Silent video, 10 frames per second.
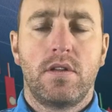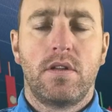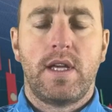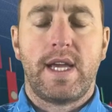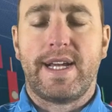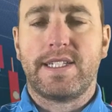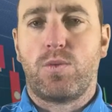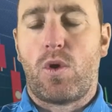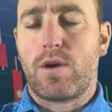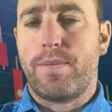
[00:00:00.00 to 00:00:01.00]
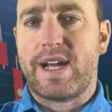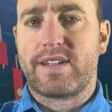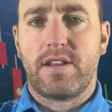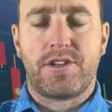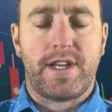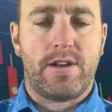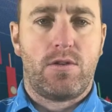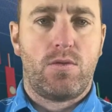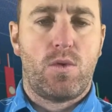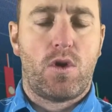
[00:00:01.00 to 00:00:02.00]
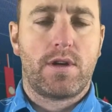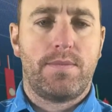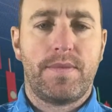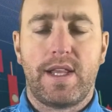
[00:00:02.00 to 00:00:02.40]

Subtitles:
Hey guys, welcome back to the channel. Welcome.